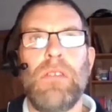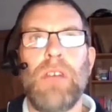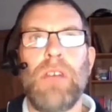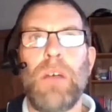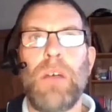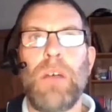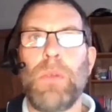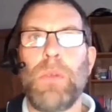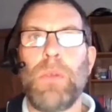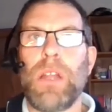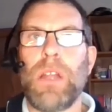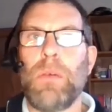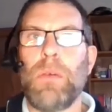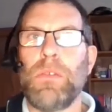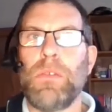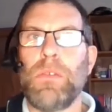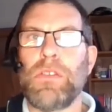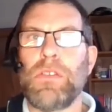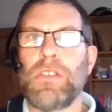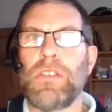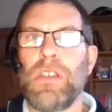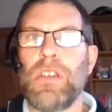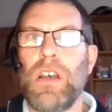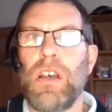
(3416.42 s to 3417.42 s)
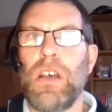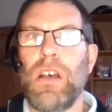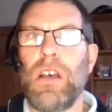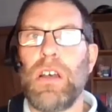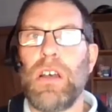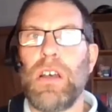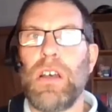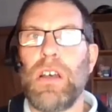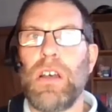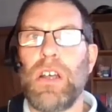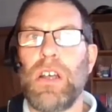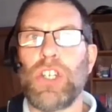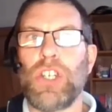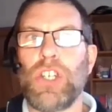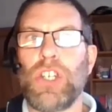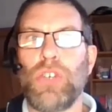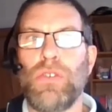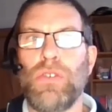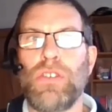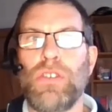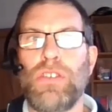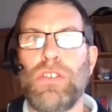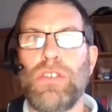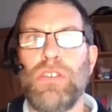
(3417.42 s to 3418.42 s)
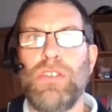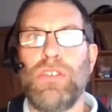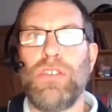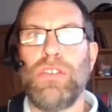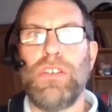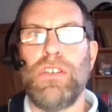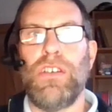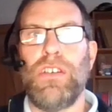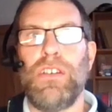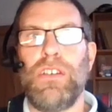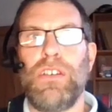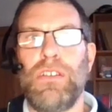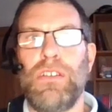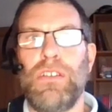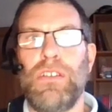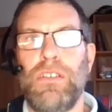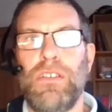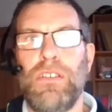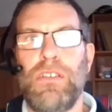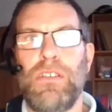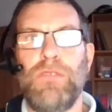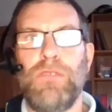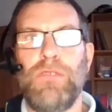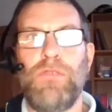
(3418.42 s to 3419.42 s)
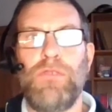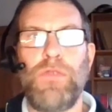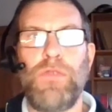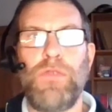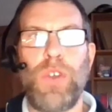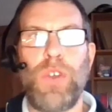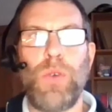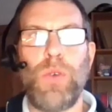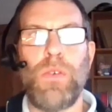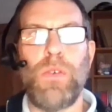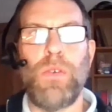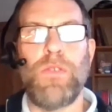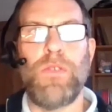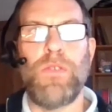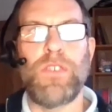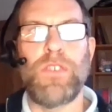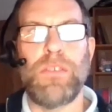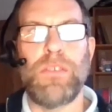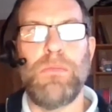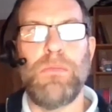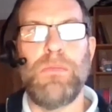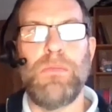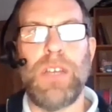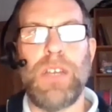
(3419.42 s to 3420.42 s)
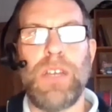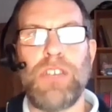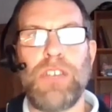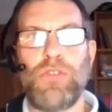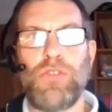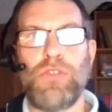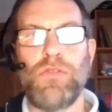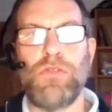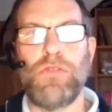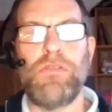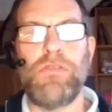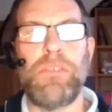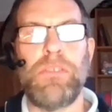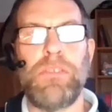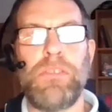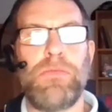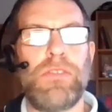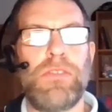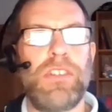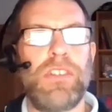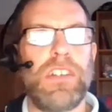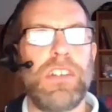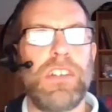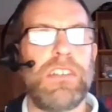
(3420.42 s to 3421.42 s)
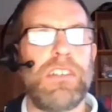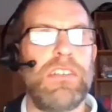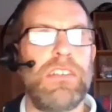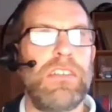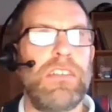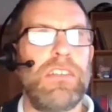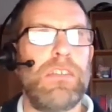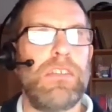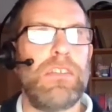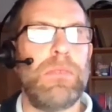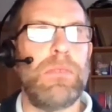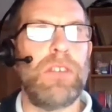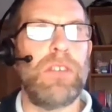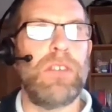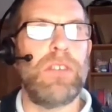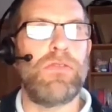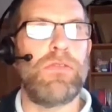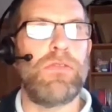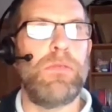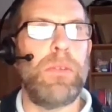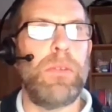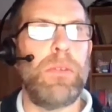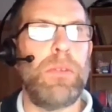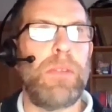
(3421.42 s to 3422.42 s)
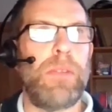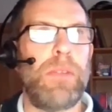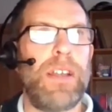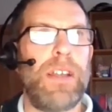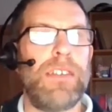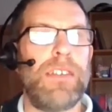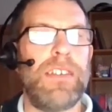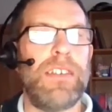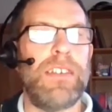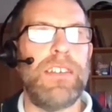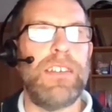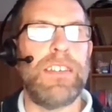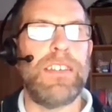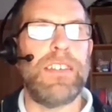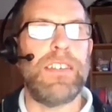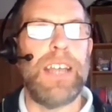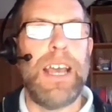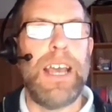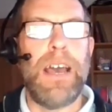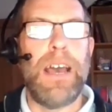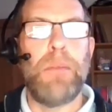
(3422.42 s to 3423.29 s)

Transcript: Right, well, that was a short review of some extraordinary projects in some extraordinary places.